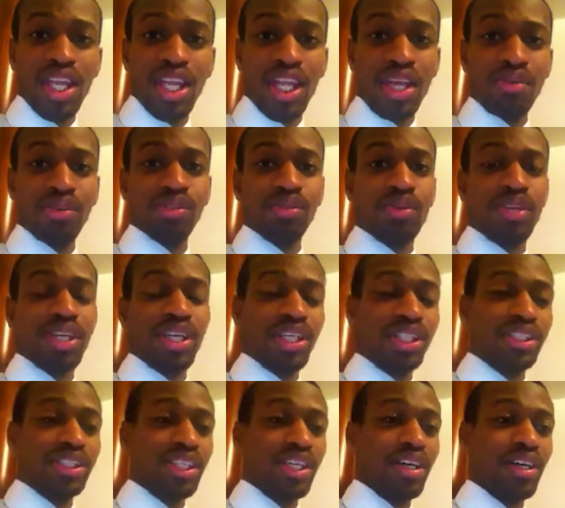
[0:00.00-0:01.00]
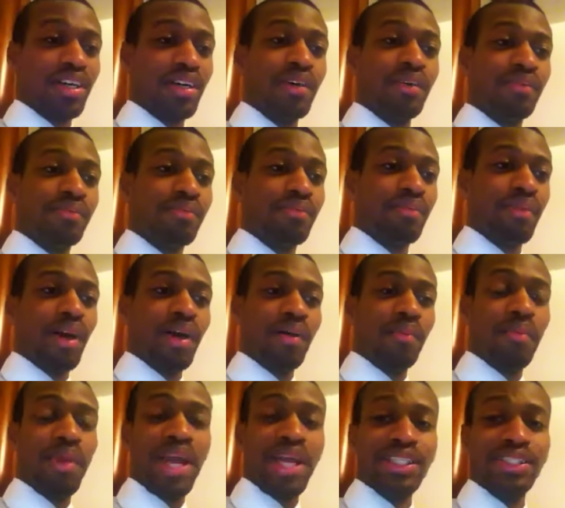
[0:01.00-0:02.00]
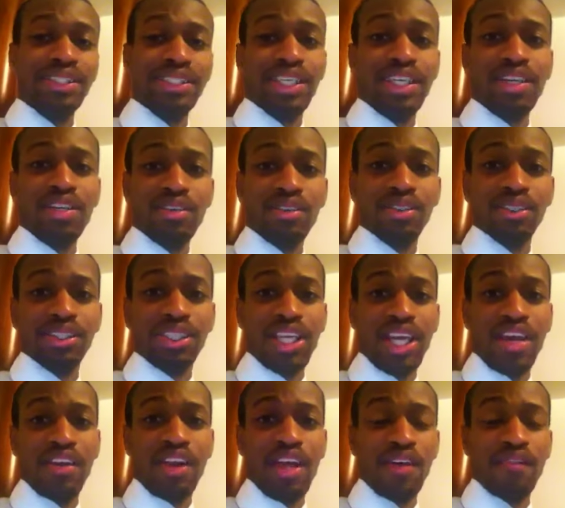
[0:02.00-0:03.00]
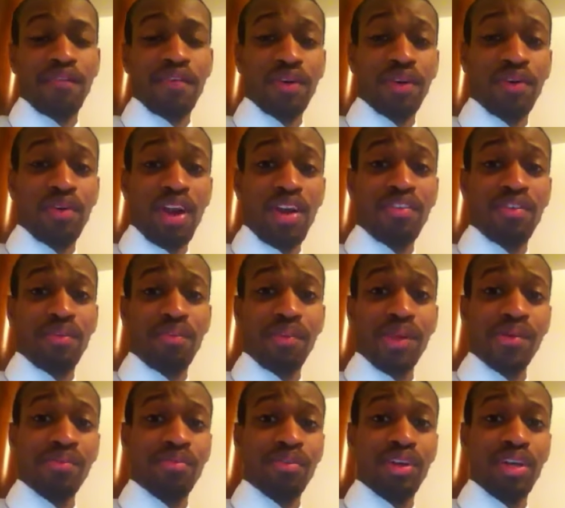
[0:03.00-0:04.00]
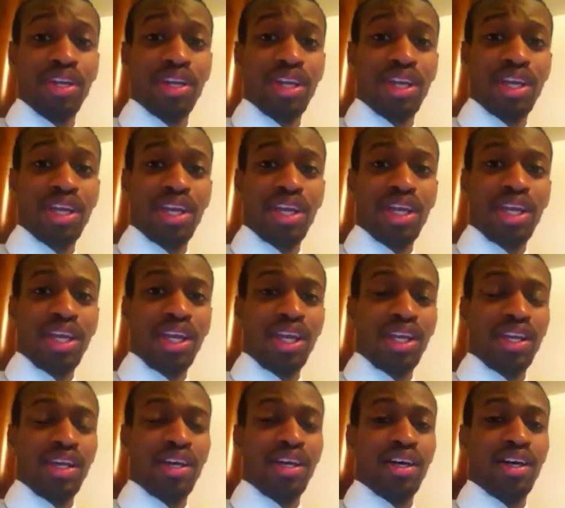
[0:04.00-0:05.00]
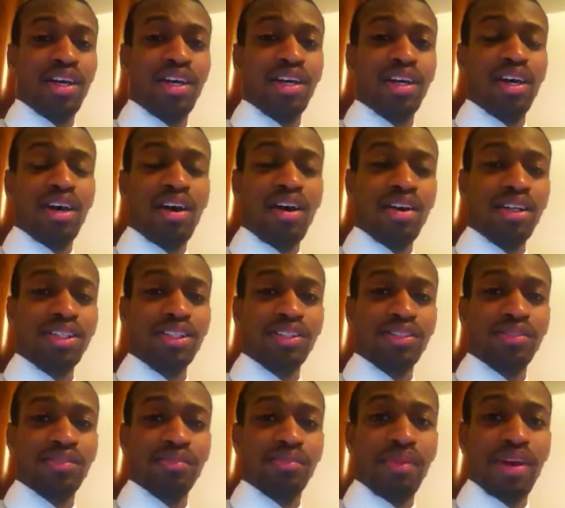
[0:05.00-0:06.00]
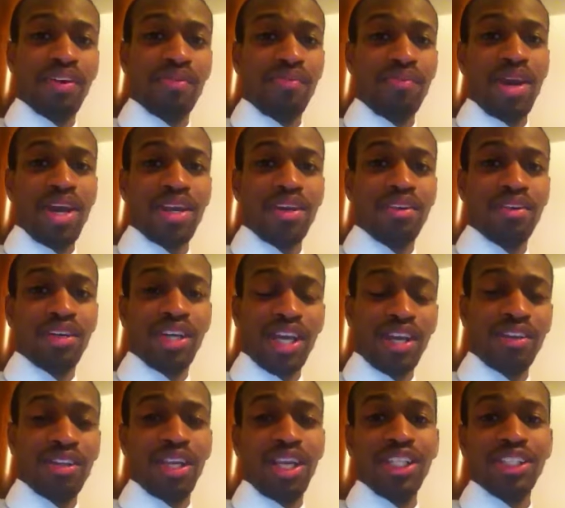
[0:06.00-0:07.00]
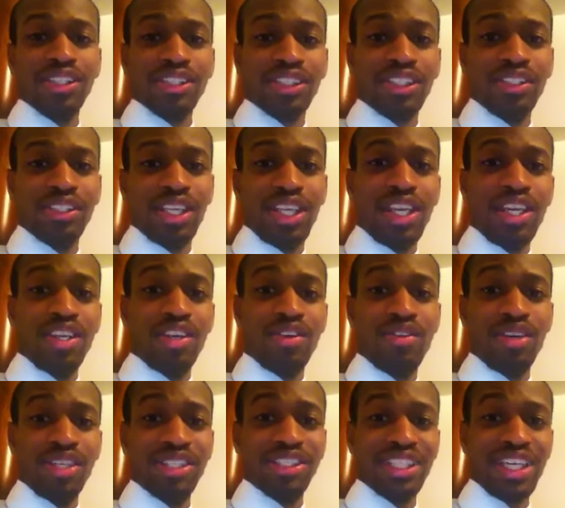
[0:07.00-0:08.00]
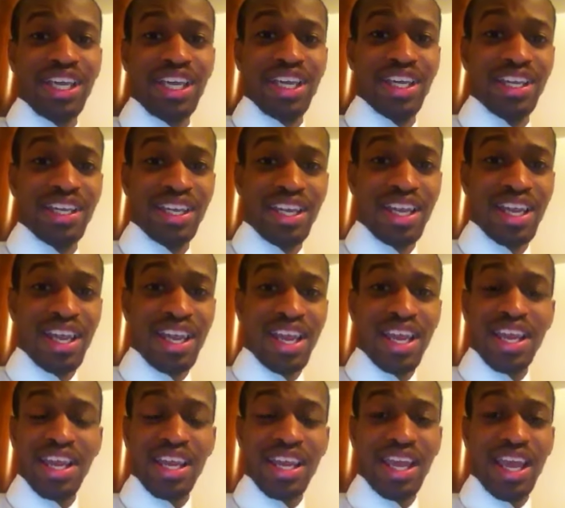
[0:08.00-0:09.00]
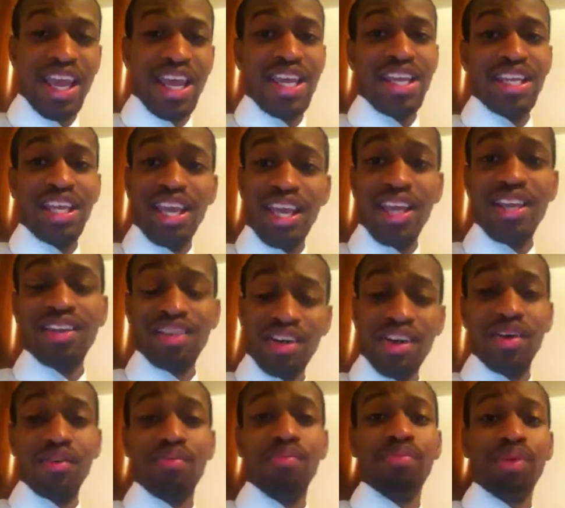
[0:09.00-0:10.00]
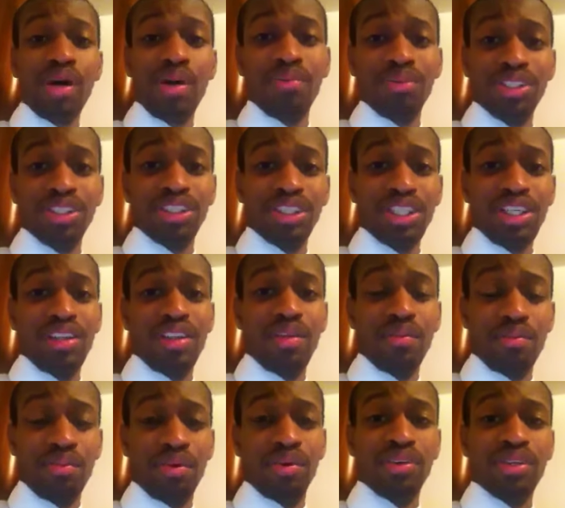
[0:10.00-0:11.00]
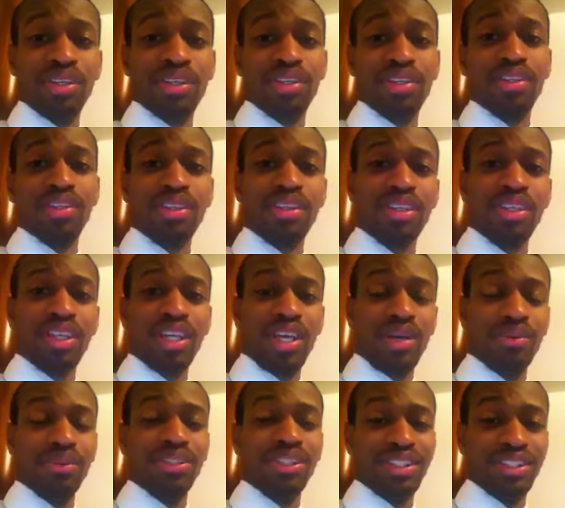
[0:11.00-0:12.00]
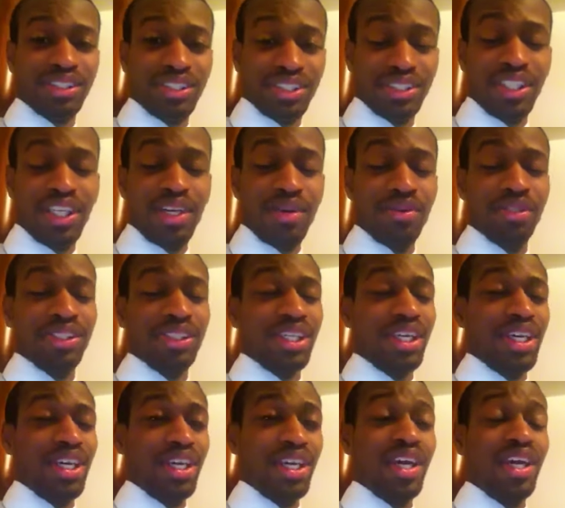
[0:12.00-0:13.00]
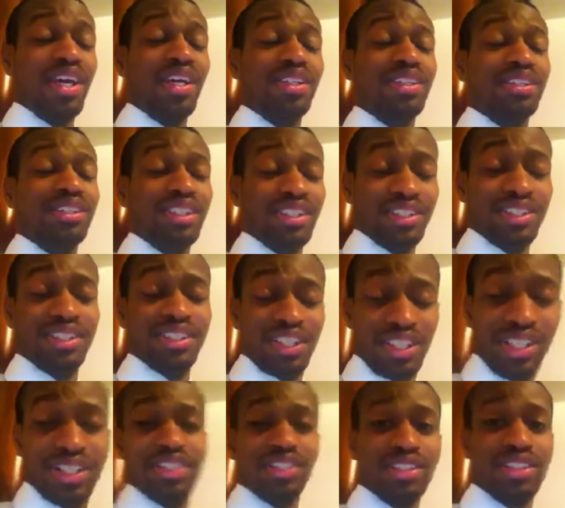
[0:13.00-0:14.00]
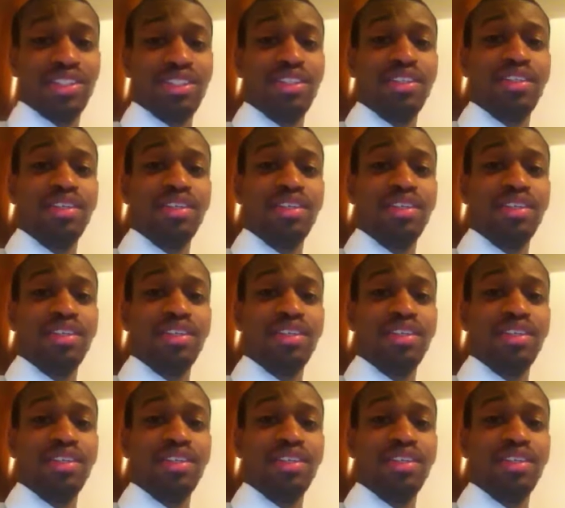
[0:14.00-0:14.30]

That was one of his uh, uh, main skills. He had that photographic memory and uh, awesome mathematical calculation skills that he can do in his head. And he ended up publishing the book. It was success. It was a, a success.